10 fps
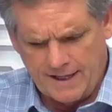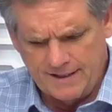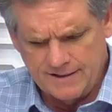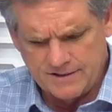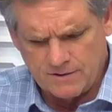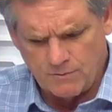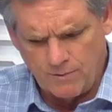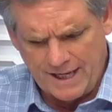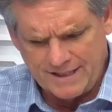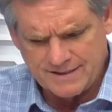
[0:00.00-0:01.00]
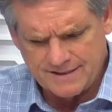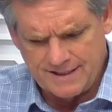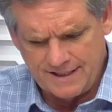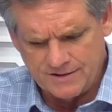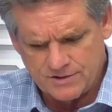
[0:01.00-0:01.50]
it is the West
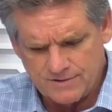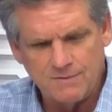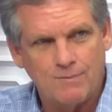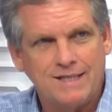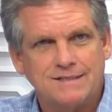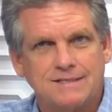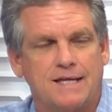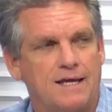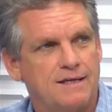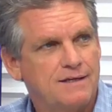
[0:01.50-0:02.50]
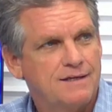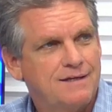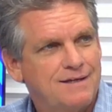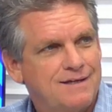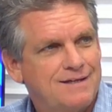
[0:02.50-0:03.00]
King Street Wednesday.
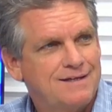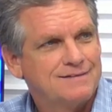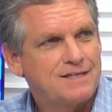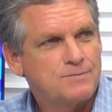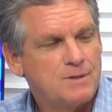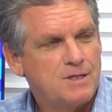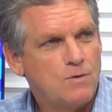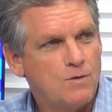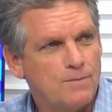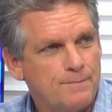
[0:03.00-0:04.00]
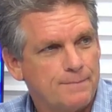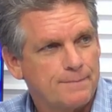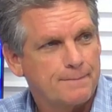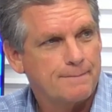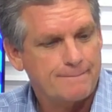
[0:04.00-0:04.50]
Yeah. That's pretty cool.
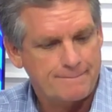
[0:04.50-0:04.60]
Our friends